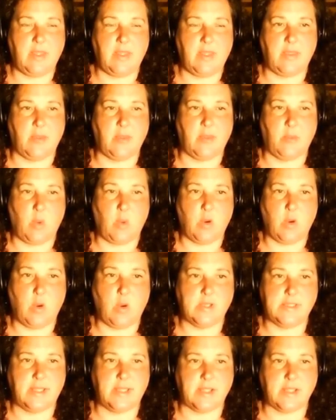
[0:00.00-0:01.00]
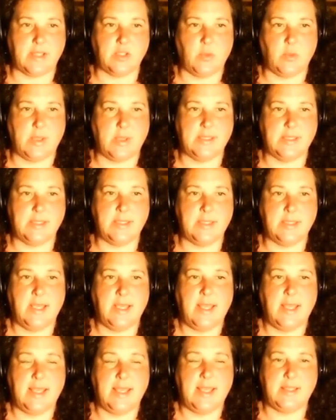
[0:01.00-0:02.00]
that the more selection was
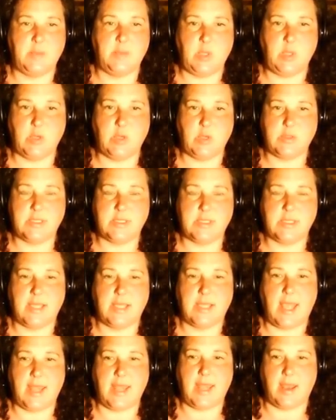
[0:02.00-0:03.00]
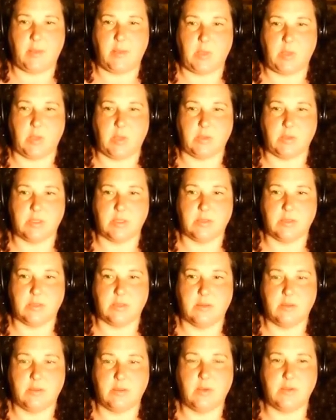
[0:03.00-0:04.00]
is mute and unmute.
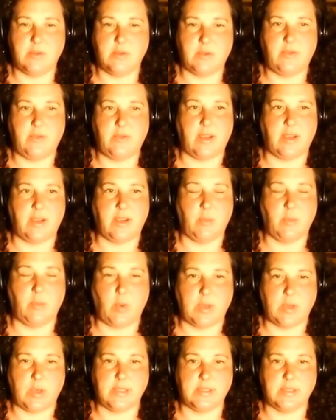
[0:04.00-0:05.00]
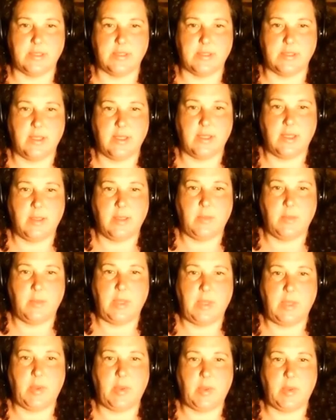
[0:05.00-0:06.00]
Those are very important
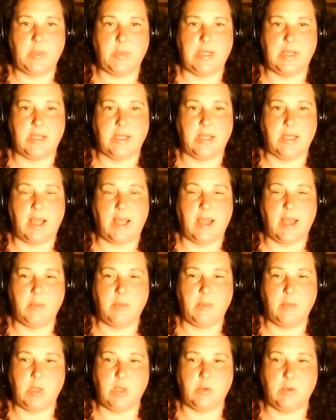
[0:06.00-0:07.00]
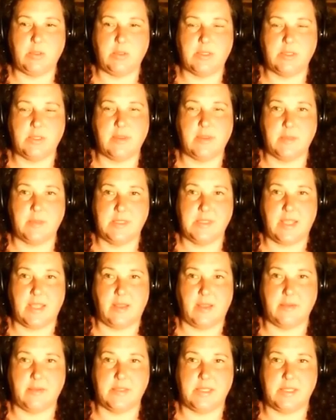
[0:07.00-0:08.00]
people will unmute
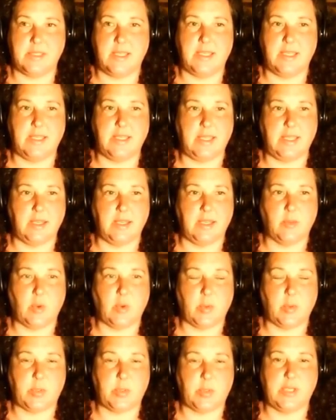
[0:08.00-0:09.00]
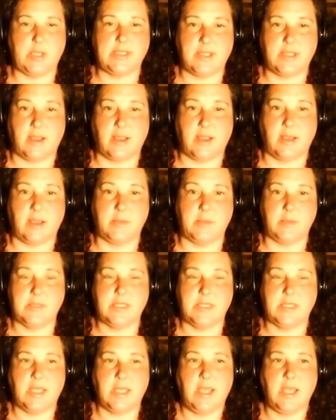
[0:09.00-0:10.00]
themselves in inappropriate
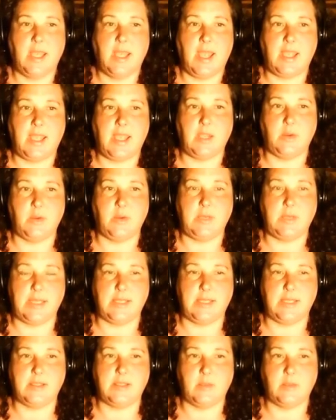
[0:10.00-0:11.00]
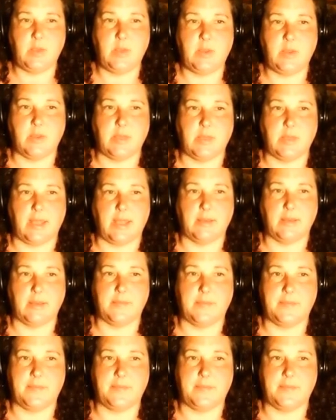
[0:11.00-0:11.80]
times and you need to mute them again.